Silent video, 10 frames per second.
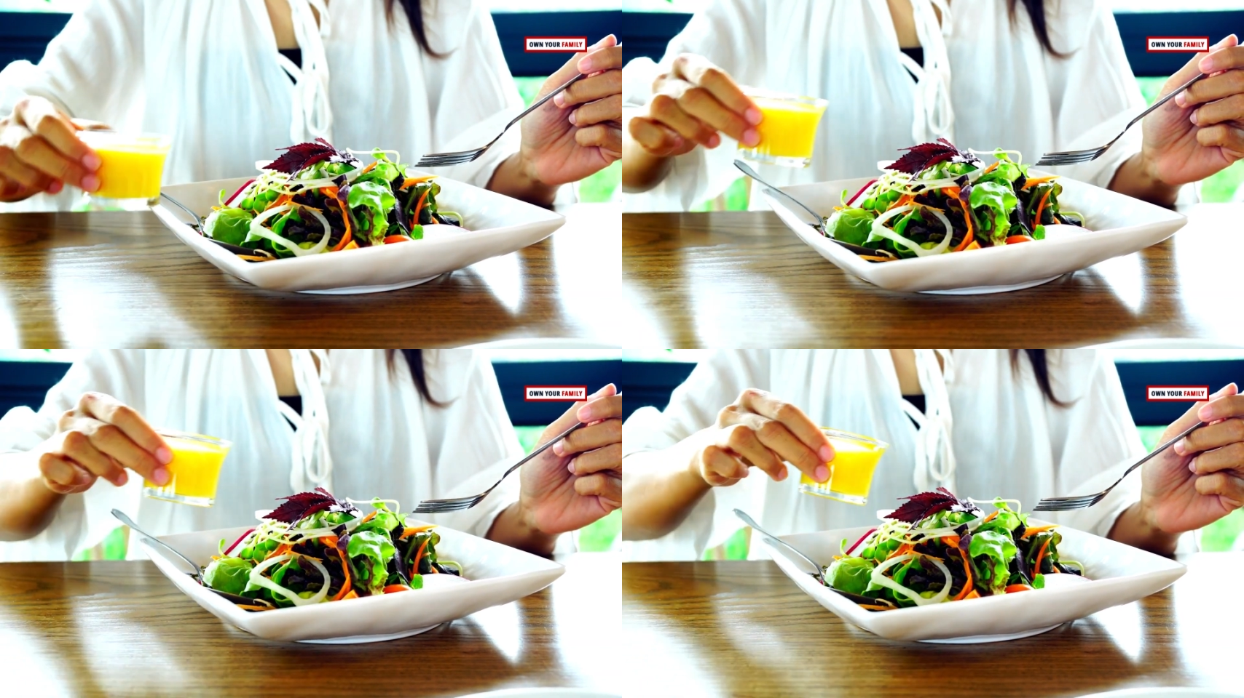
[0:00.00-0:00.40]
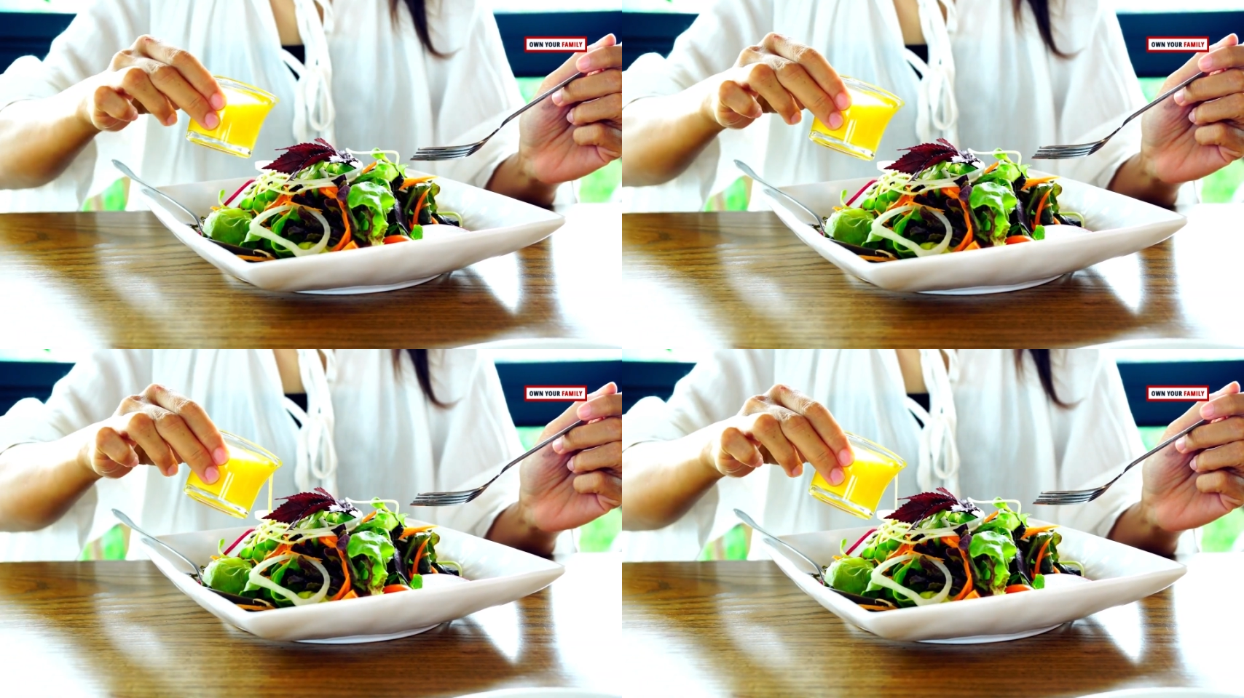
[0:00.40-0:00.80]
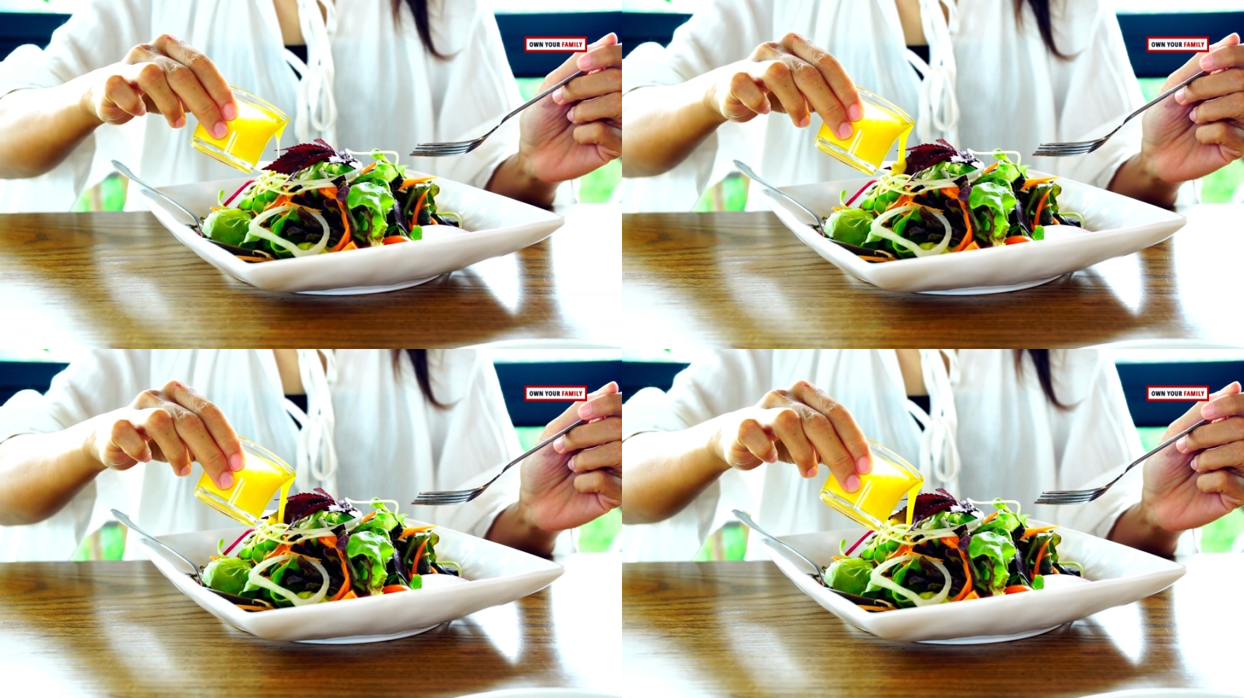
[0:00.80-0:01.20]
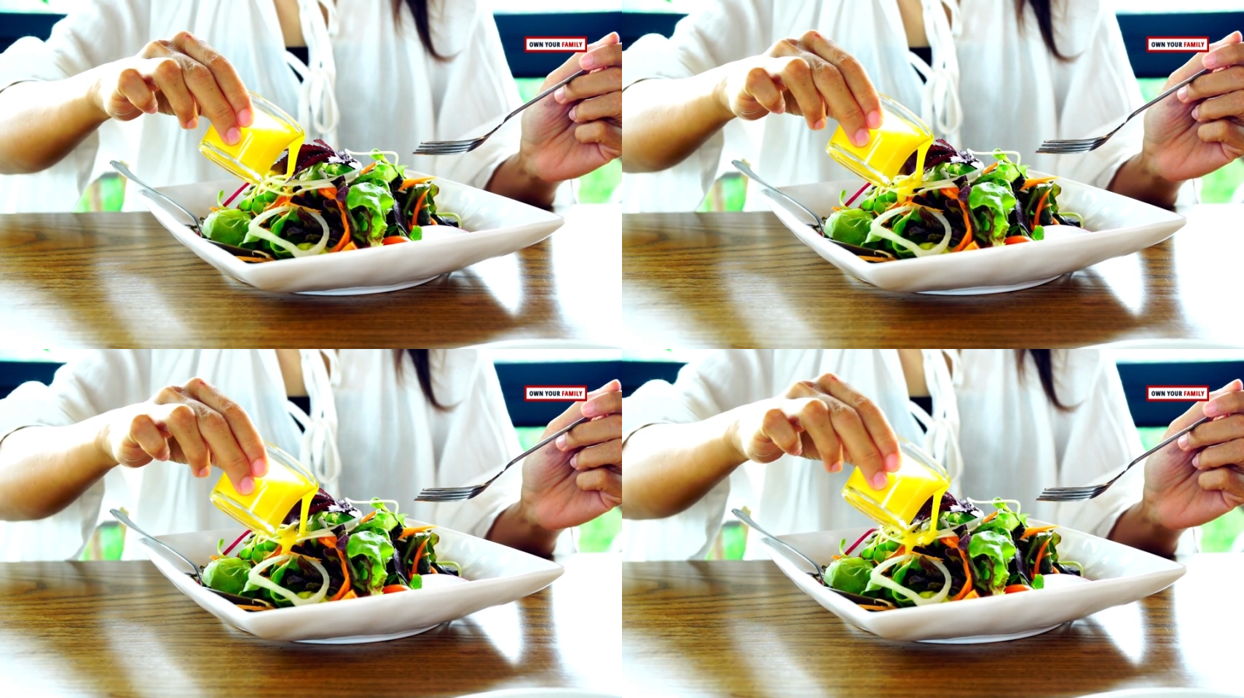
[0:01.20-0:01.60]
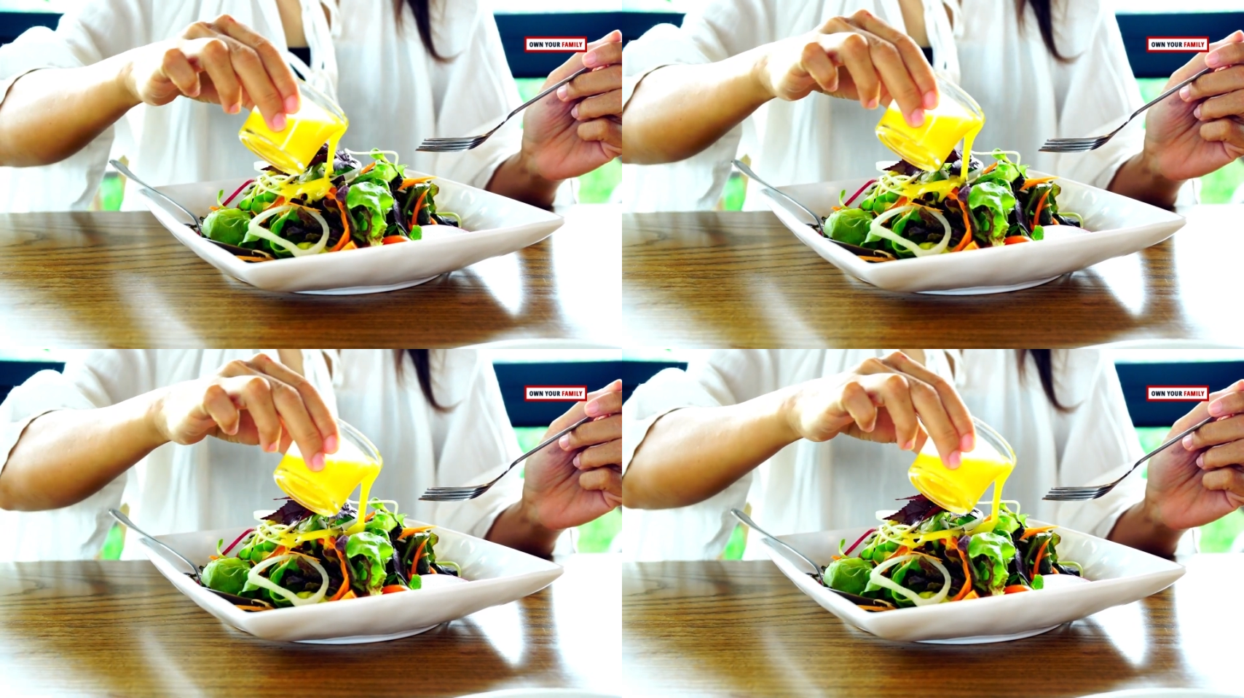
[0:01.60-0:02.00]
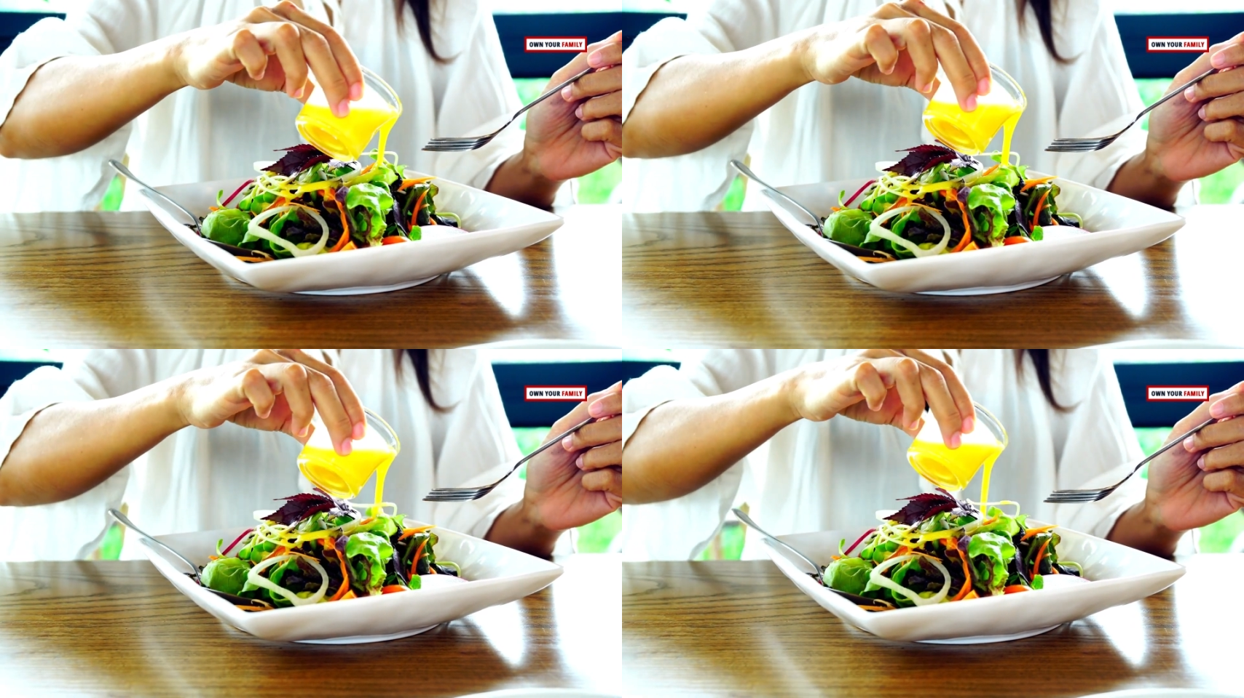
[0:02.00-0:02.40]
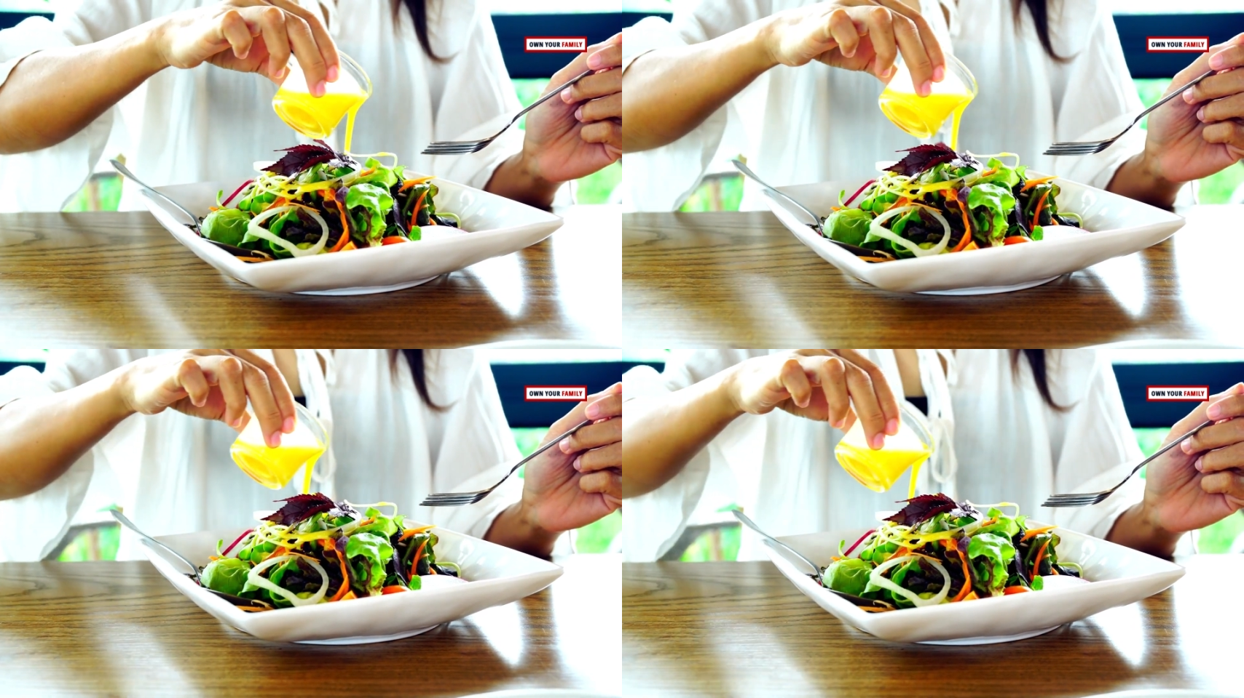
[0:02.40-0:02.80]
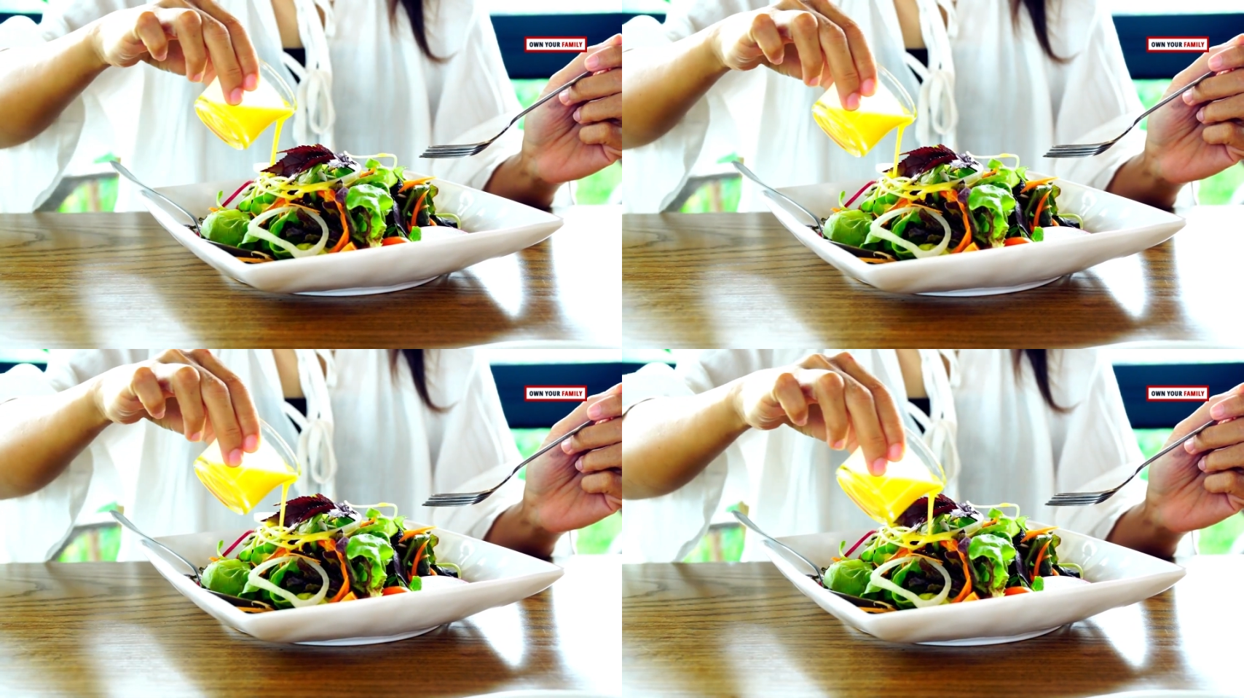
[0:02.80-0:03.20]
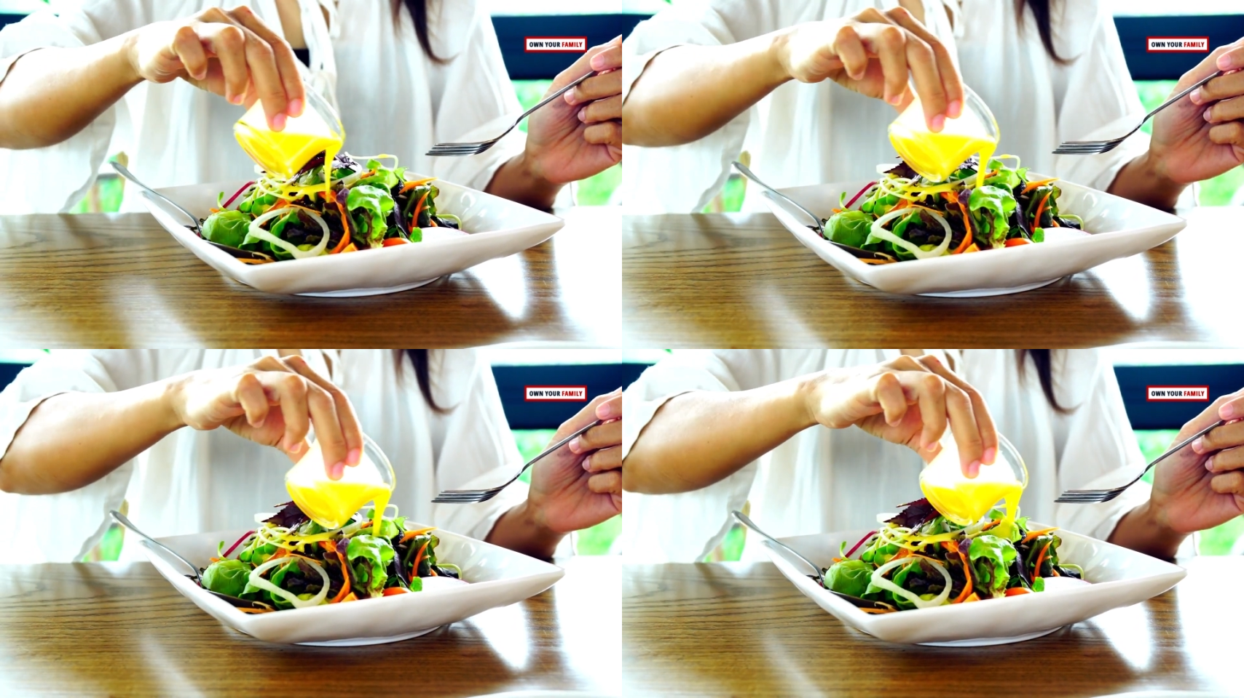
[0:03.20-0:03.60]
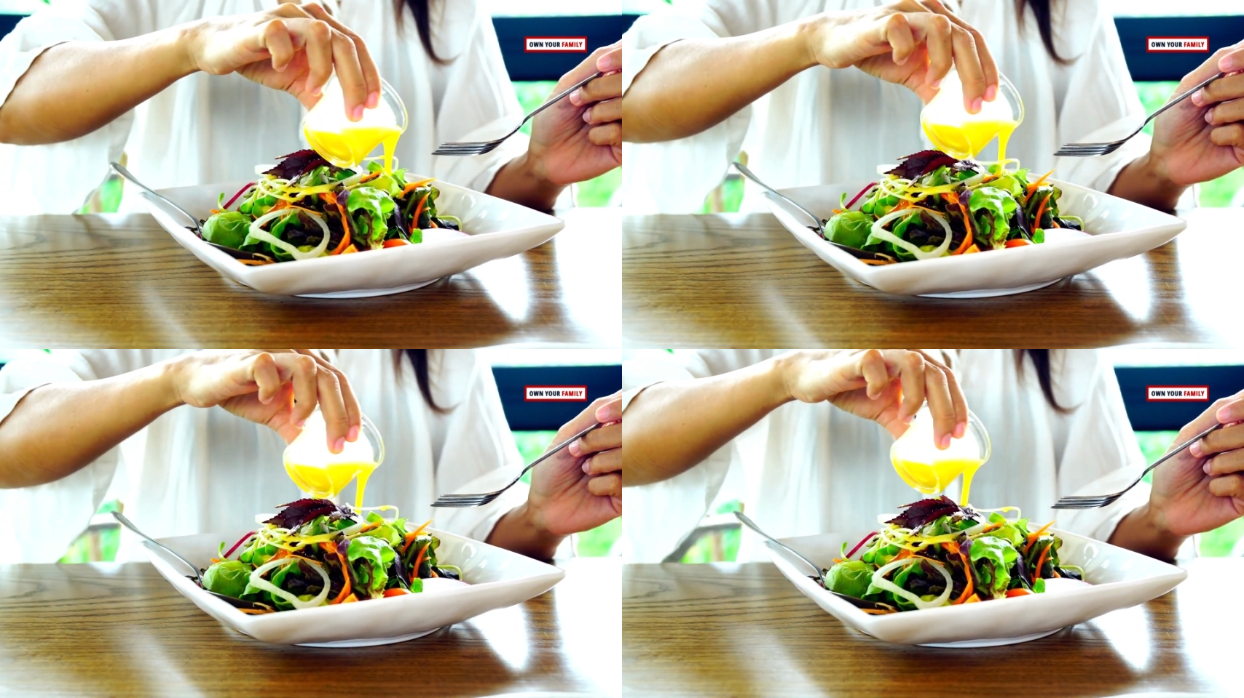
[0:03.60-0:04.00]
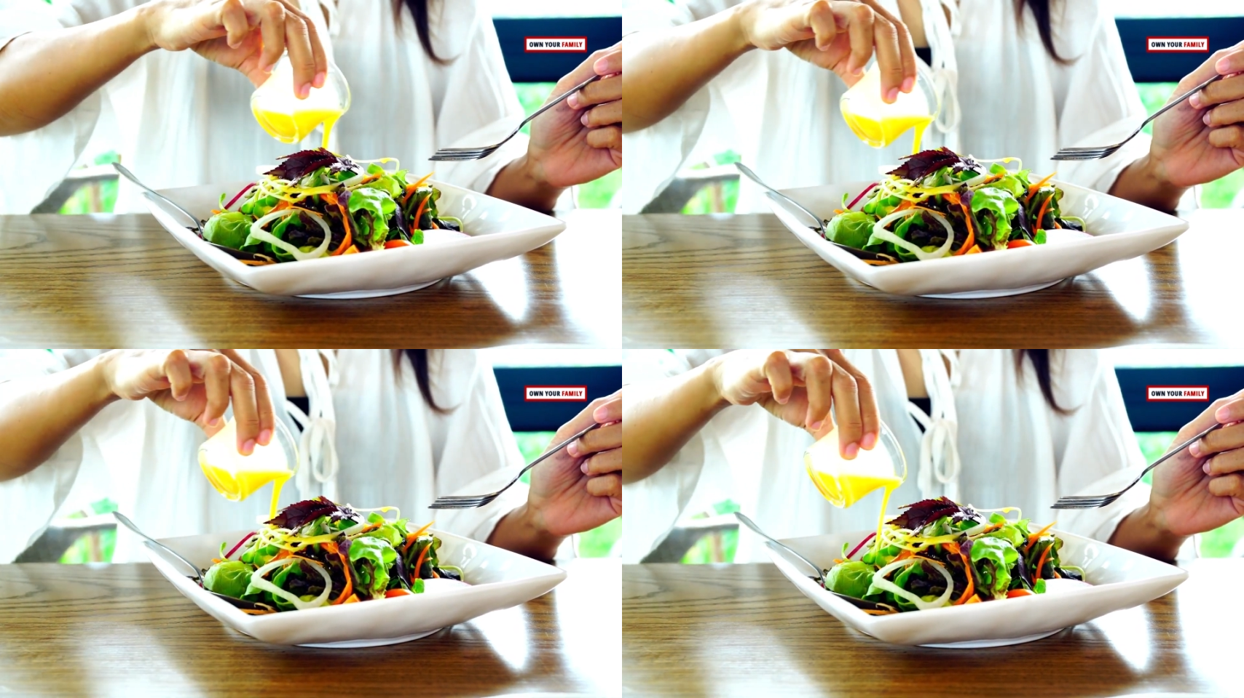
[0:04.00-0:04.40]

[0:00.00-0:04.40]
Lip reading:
Nobody's mouth can be seen.